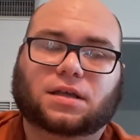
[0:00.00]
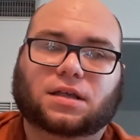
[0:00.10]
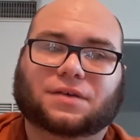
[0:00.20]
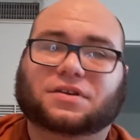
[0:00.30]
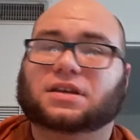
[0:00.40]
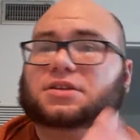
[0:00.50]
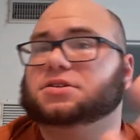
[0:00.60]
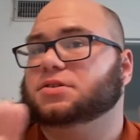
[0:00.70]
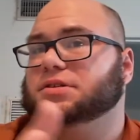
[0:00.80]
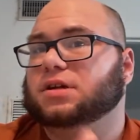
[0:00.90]
If
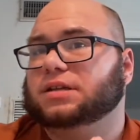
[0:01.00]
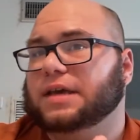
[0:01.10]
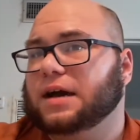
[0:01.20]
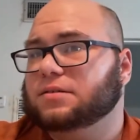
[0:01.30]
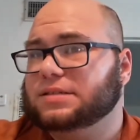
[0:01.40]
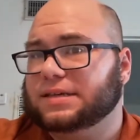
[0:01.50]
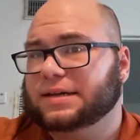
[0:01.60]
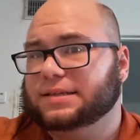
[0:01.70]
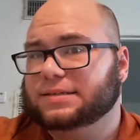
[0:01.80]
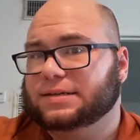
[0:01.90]
conditions are salty
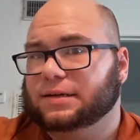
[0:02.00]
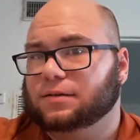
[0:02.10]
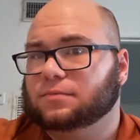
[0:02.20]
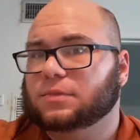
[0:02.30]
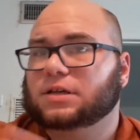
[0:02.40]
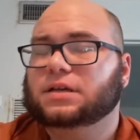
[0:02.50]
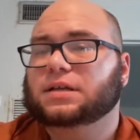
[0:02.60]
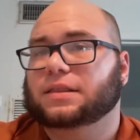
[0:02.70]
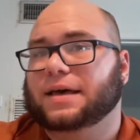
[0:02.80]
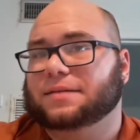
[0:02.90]
outside the cell,
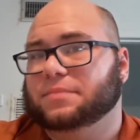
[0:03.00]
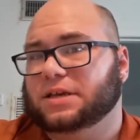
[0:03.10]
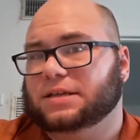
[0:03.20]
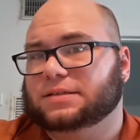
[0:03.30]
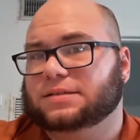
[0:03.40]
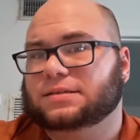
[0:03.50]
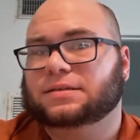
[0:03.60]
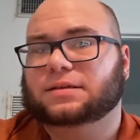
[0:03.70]
that means